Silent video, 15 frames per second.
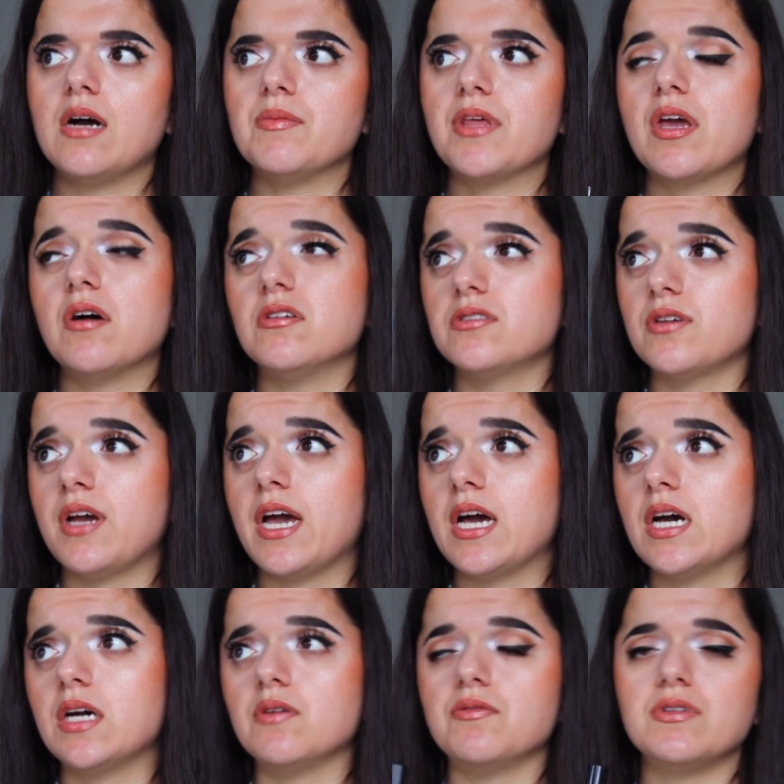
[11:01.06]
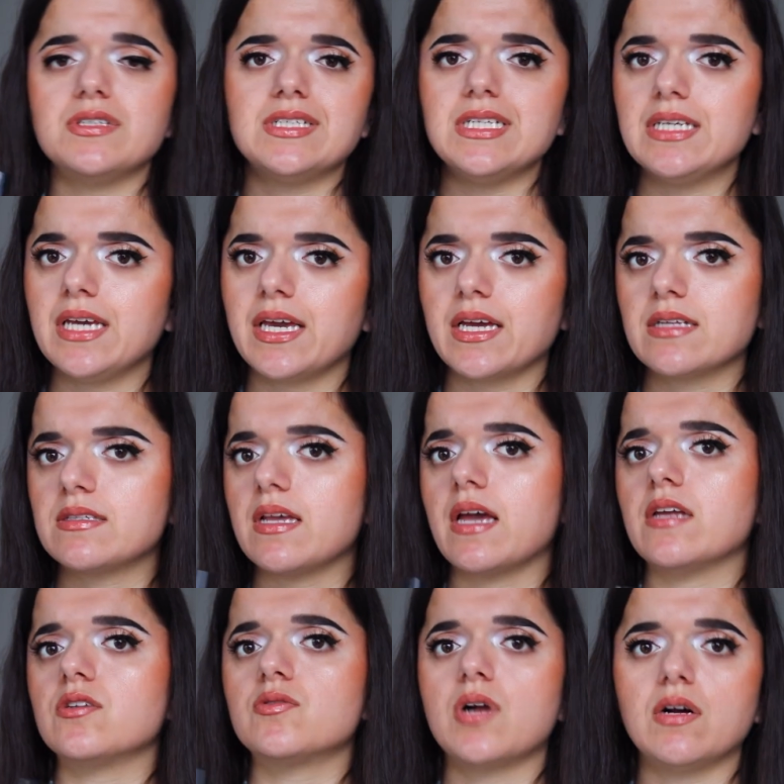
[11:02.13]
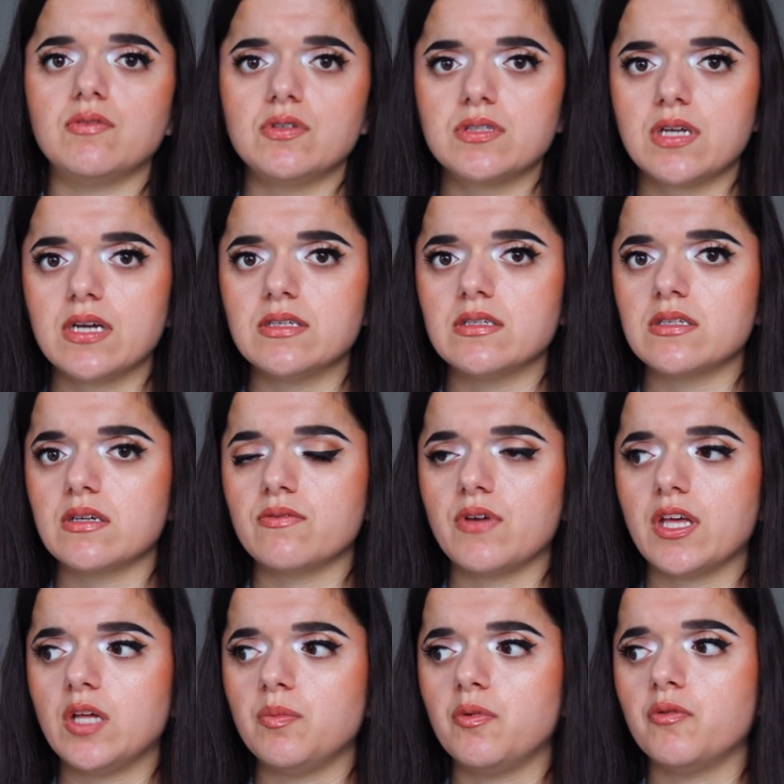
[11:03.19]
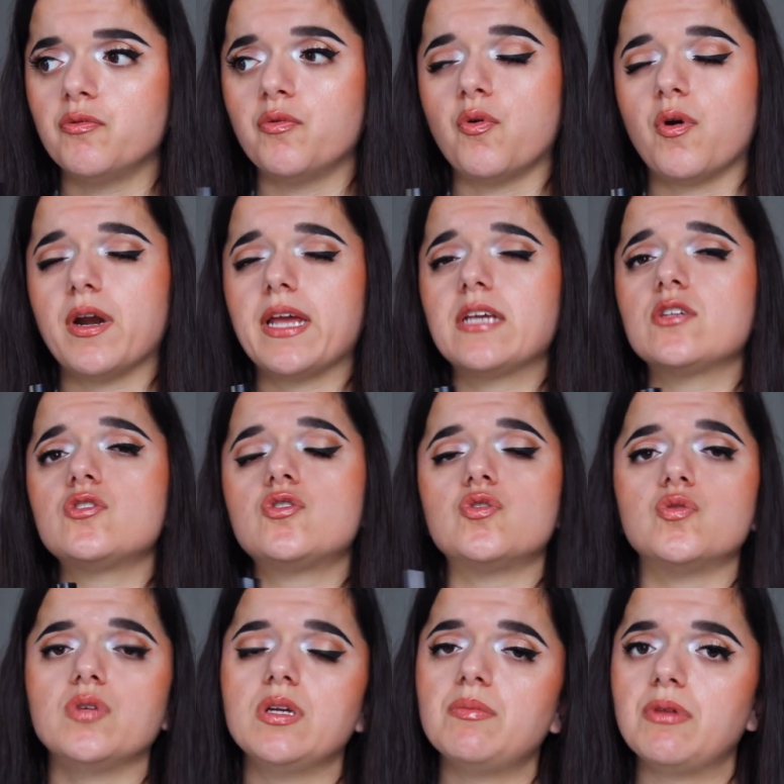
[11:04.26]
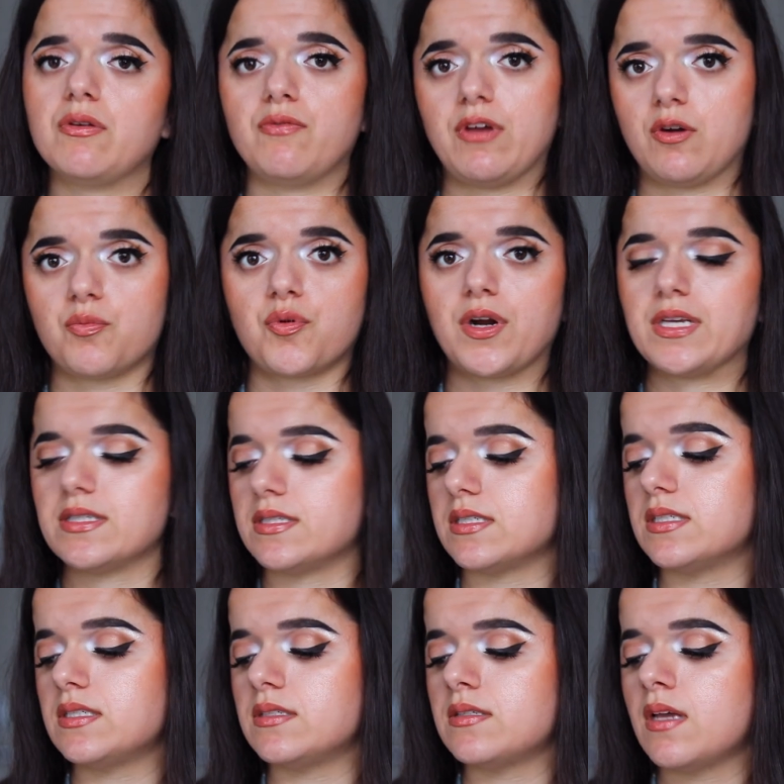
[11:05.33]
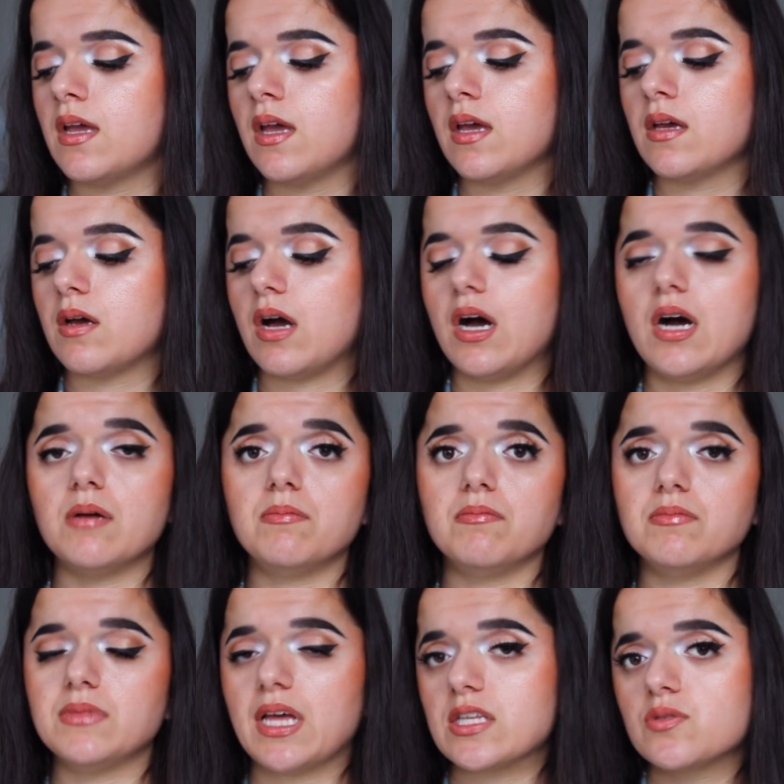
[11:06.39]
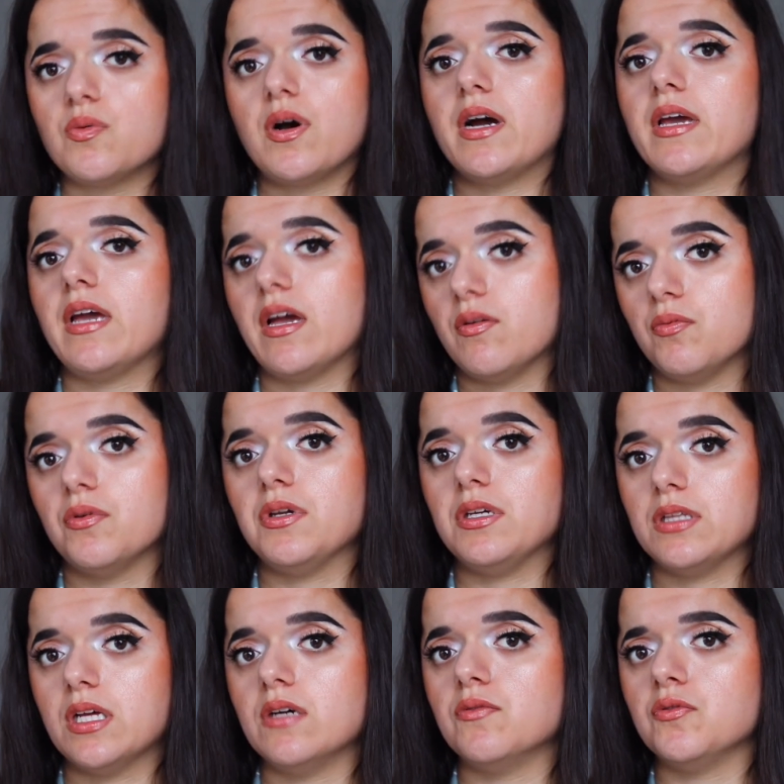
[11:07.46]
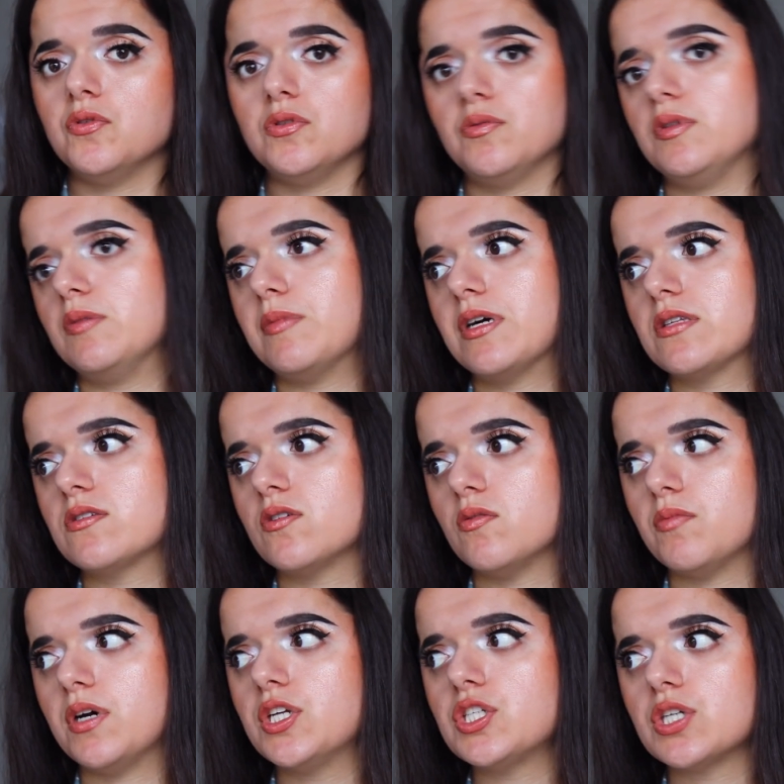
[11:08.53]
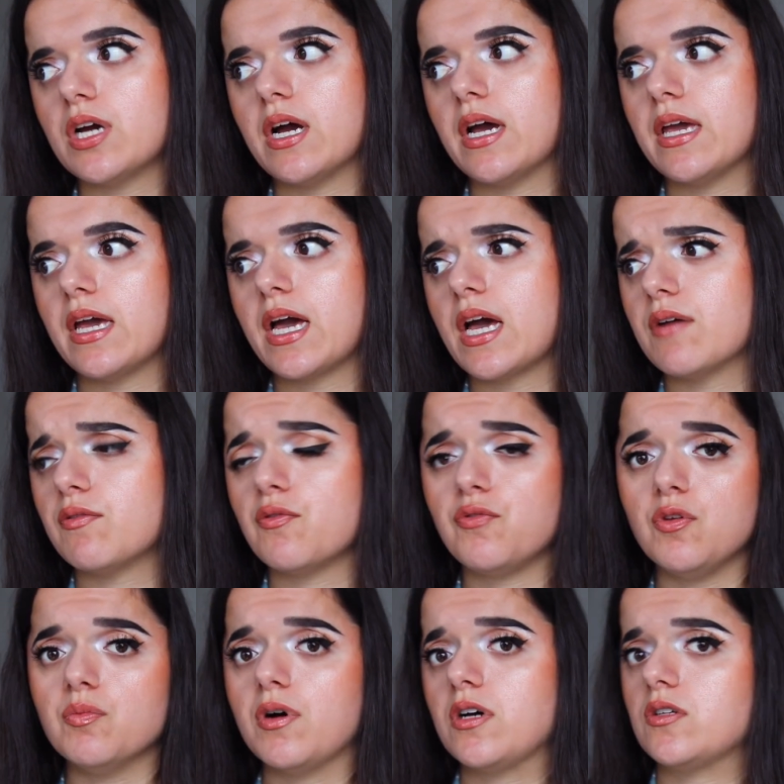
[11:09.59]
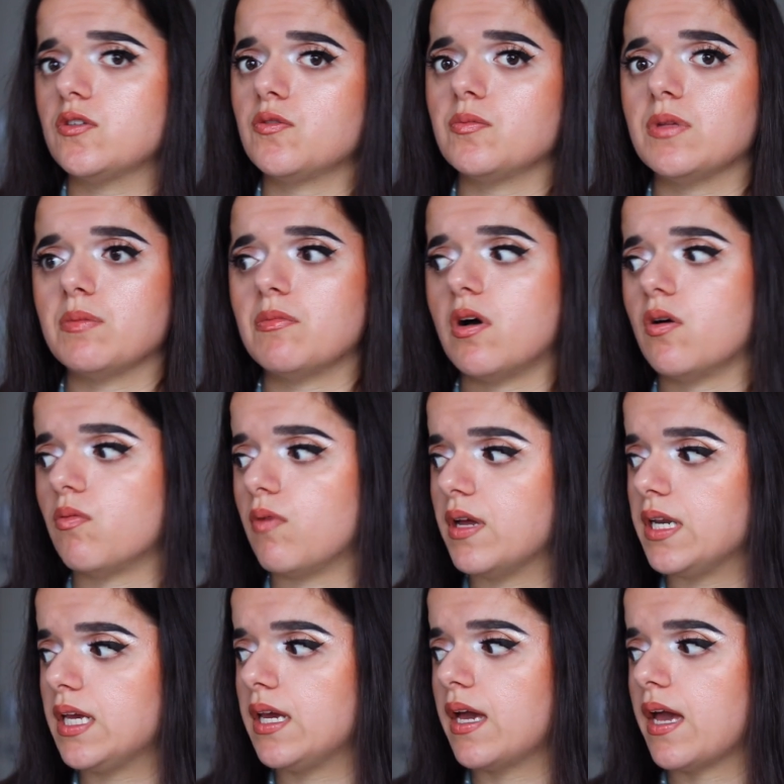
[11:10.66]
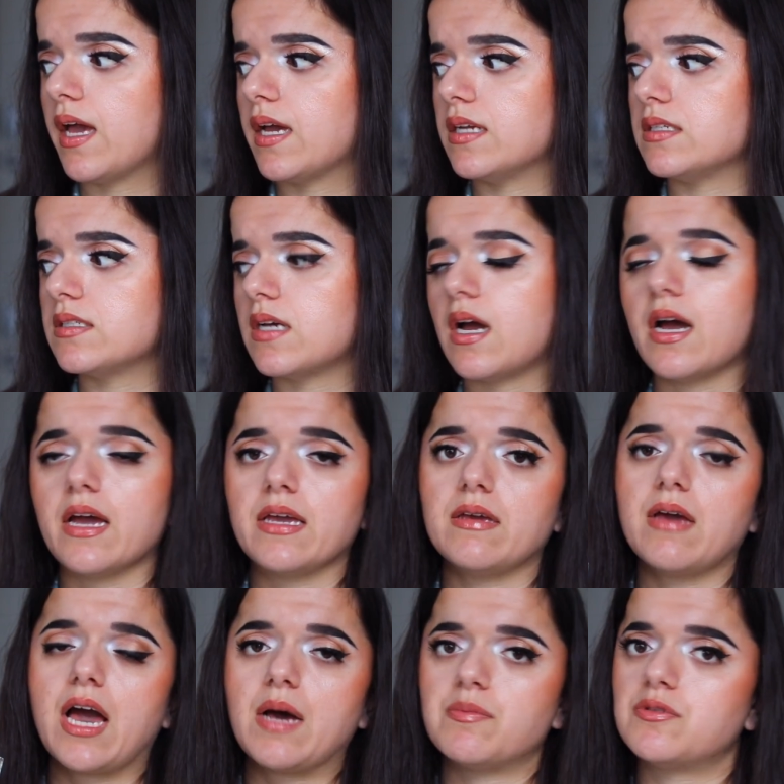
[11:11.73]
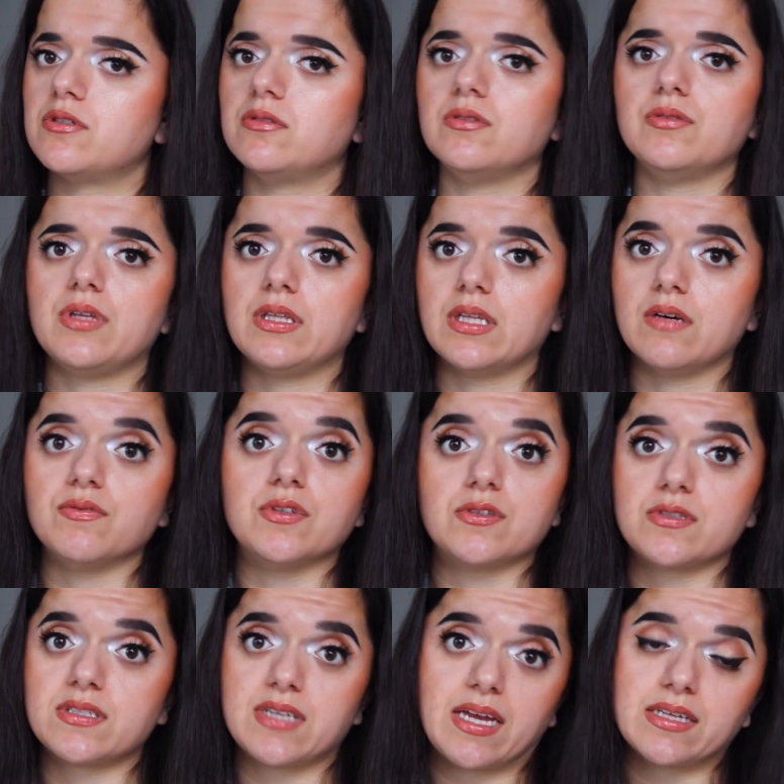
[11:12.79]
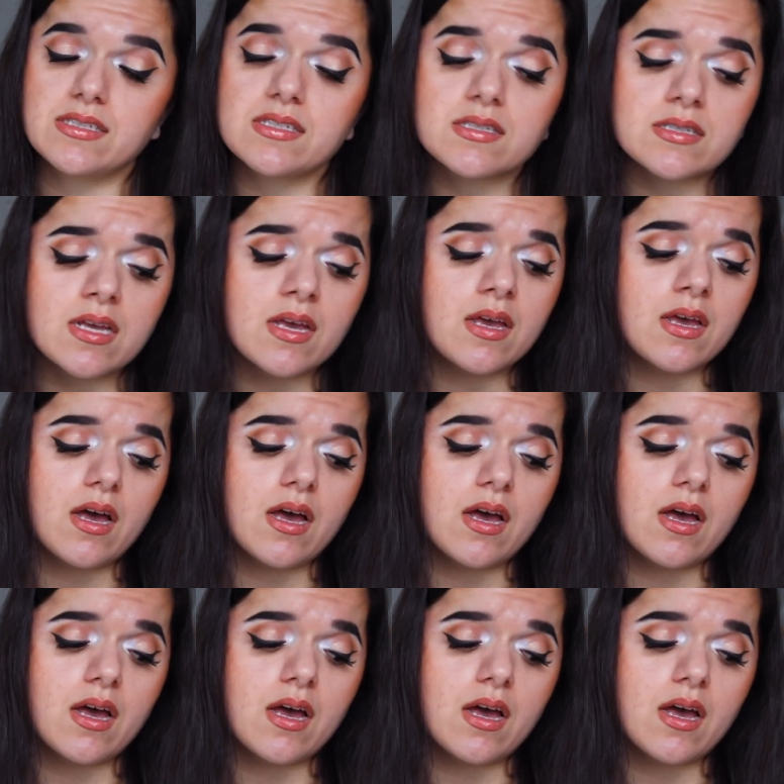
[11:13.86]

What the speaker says: They also have decants and travel sizes available for extremely fair prices. That's why I really love Unwin Mud so much. I have a few bottles from them already, and I absolutely love their scents.